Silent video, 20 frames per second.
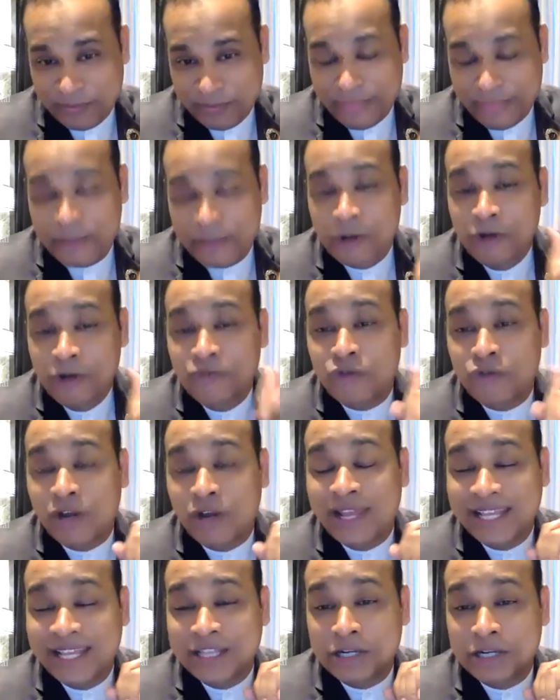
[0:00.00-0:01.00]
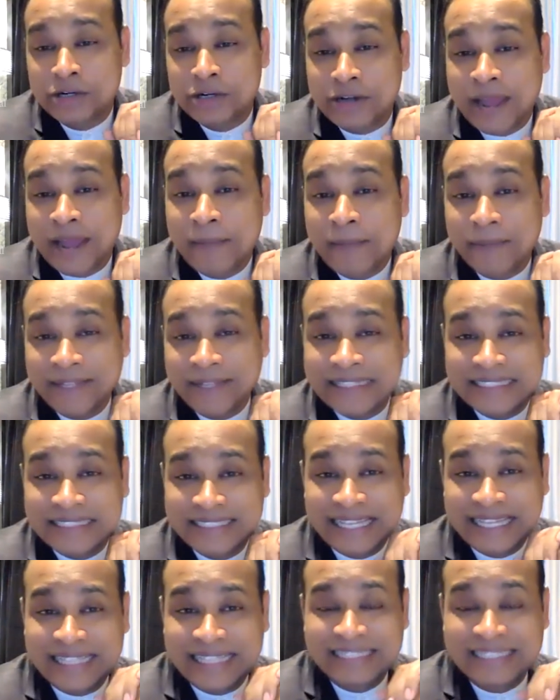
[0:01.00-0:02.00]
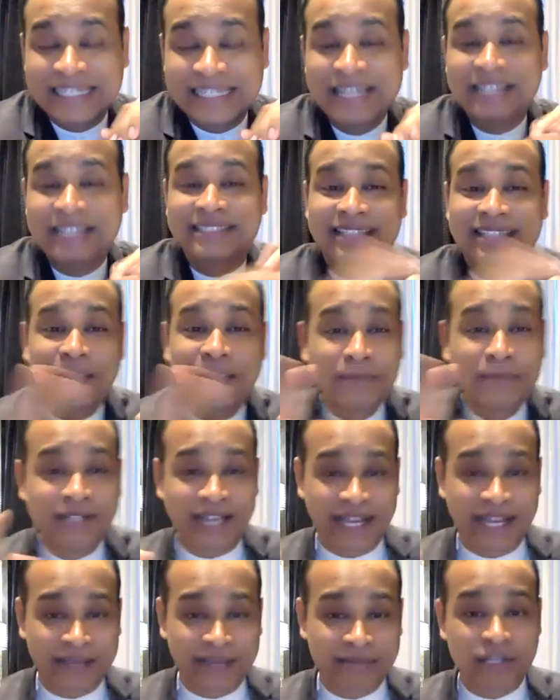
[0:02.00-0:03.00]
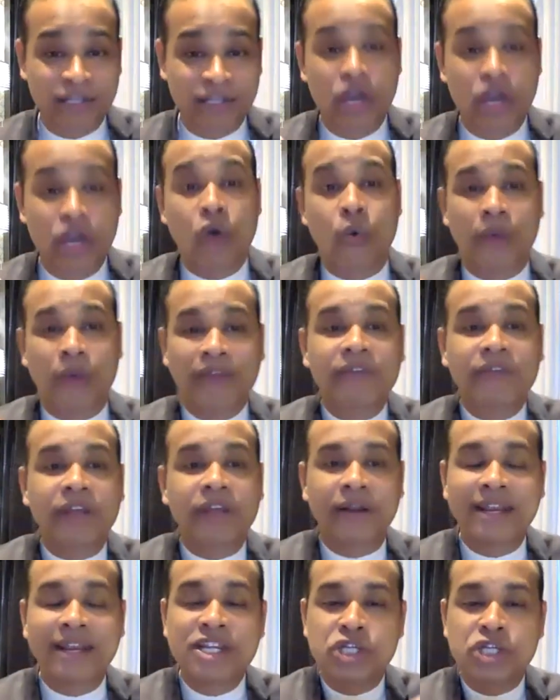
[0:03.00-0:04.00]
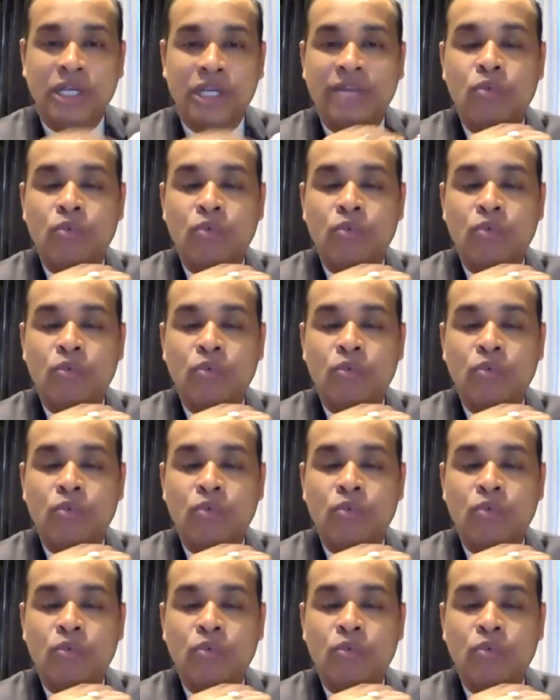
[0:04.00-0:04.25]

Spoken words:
You know, falling in the trap in the sense, sometimes when we reach in